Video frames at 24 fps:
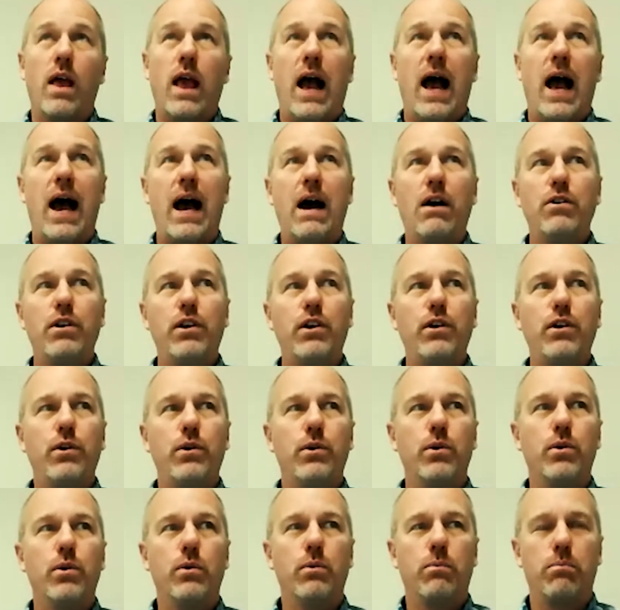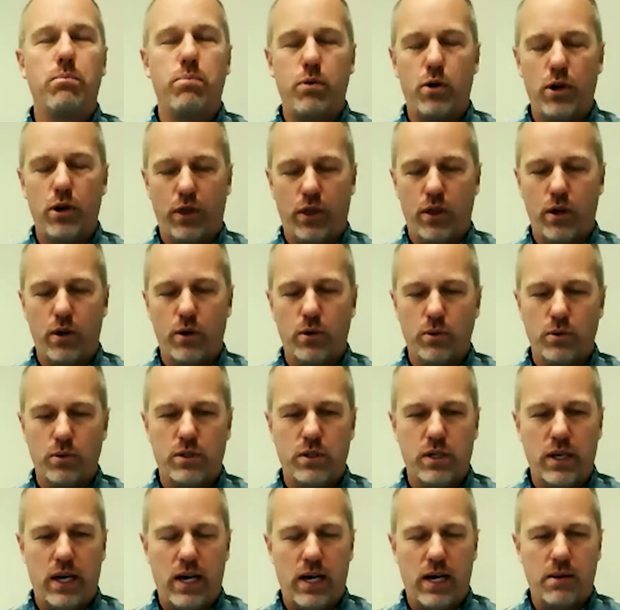How do you put those
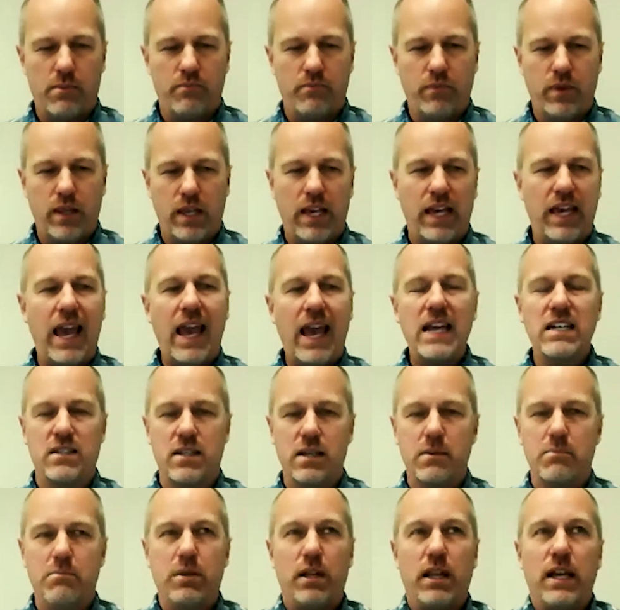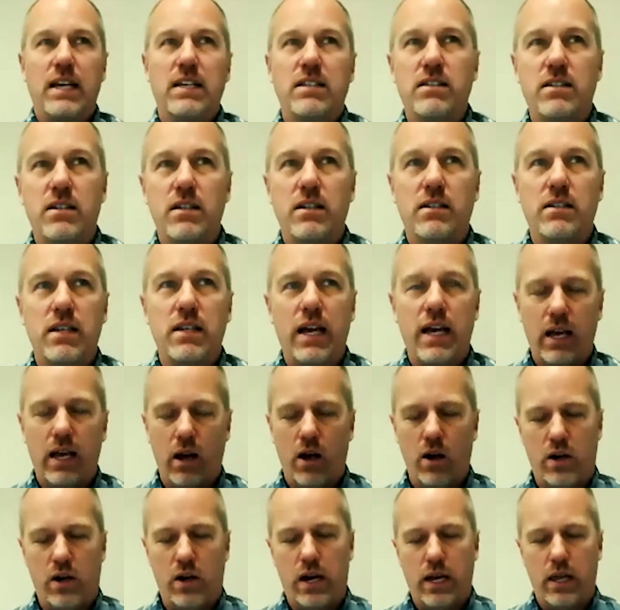gates in place to say,
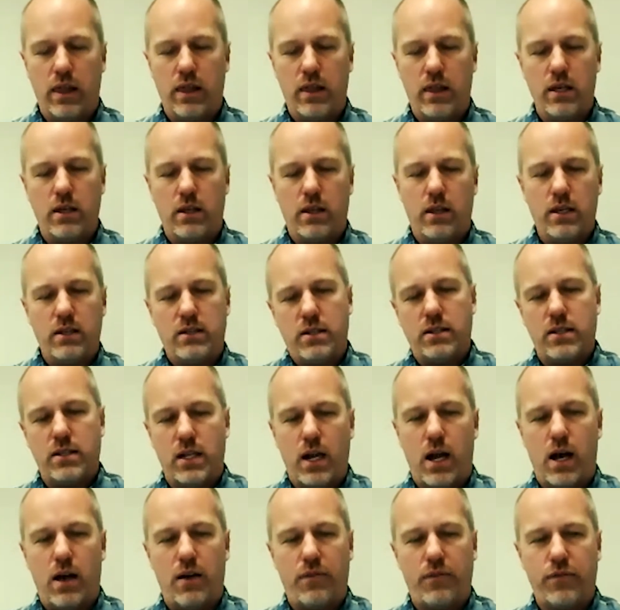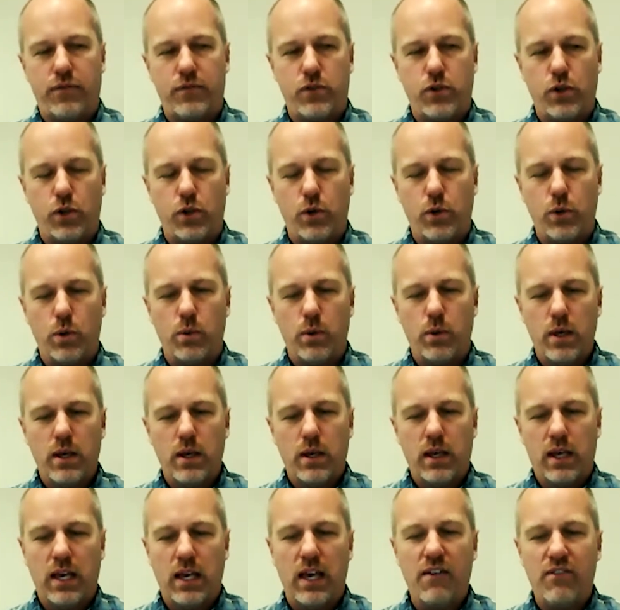okay, this is enough to
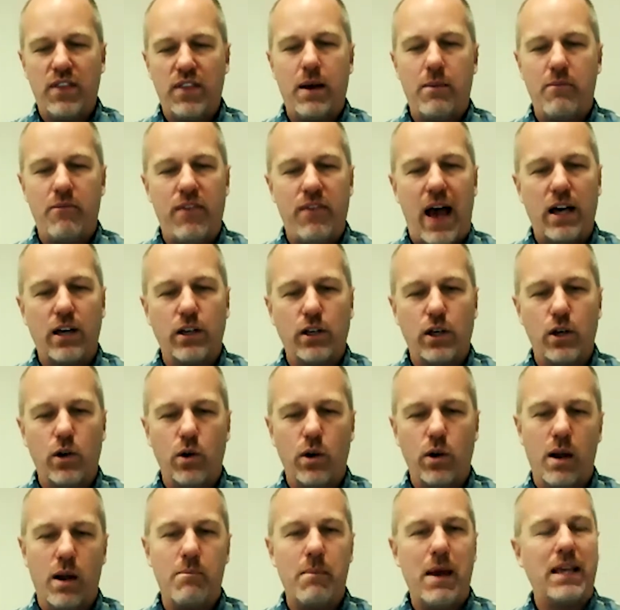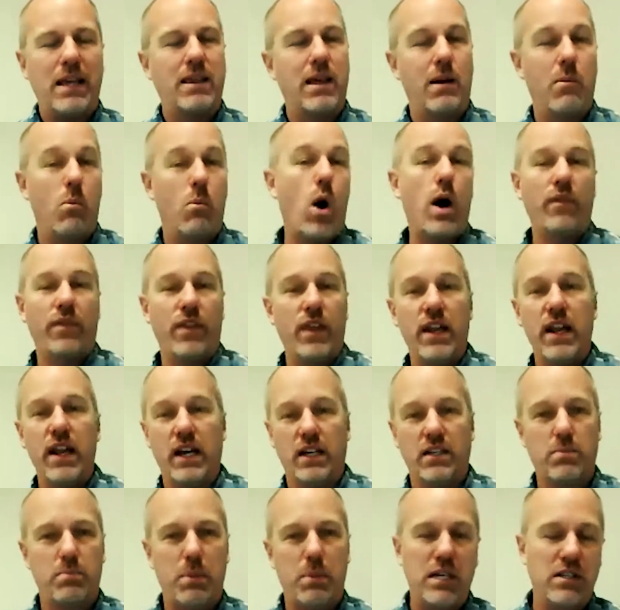give them value and make them want the
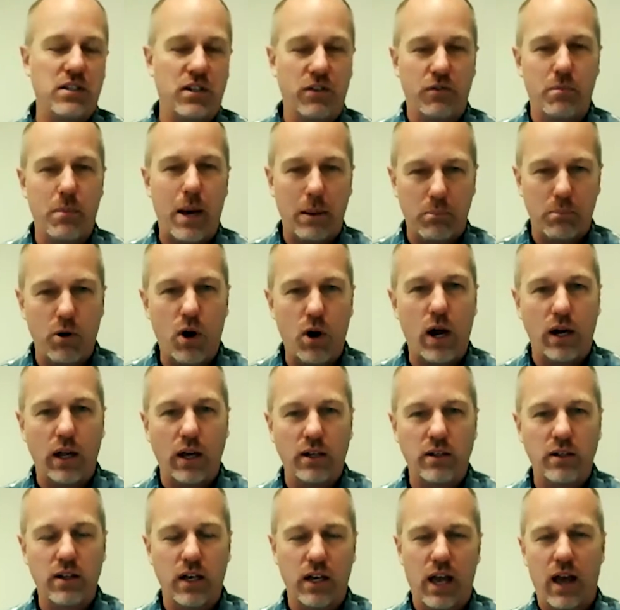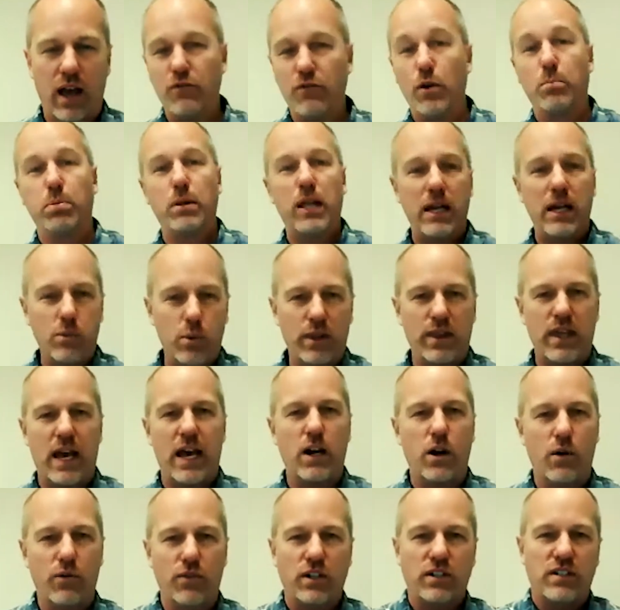next piece of my product? Have you played with
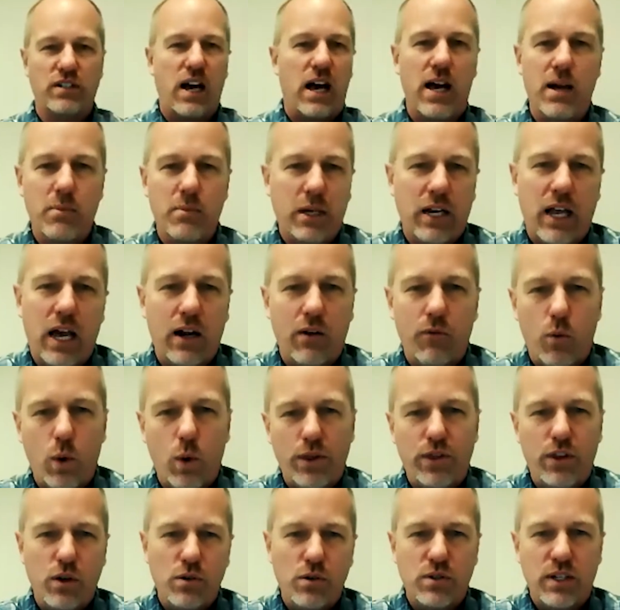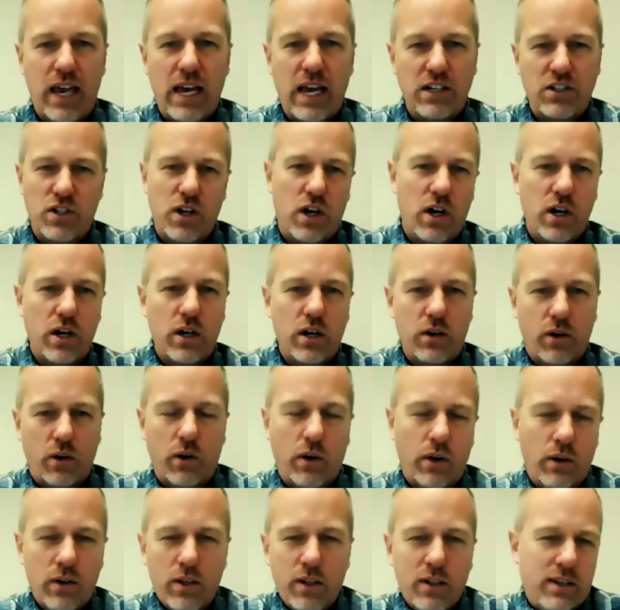that over time and kind of what those gates are,
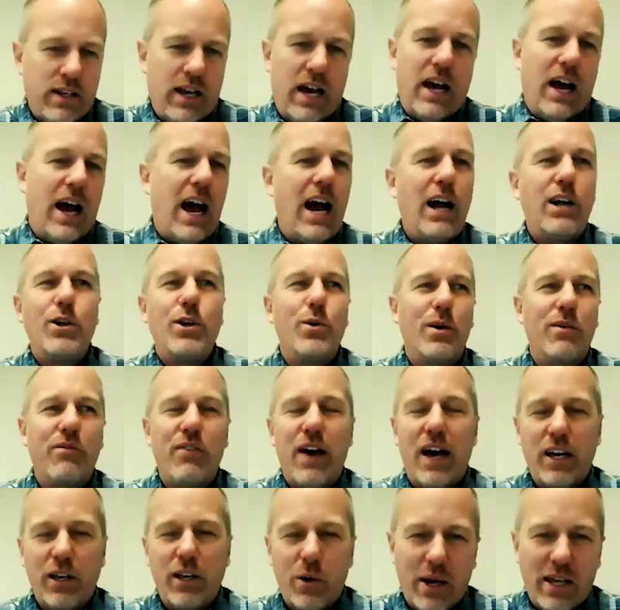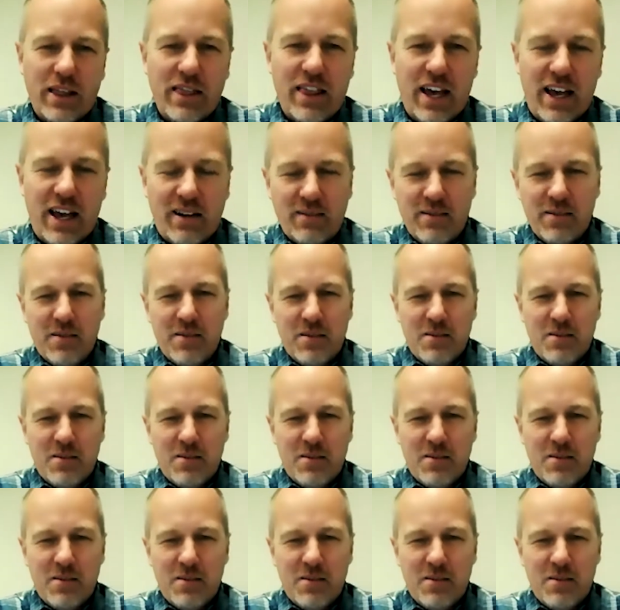or how do you evaluate that?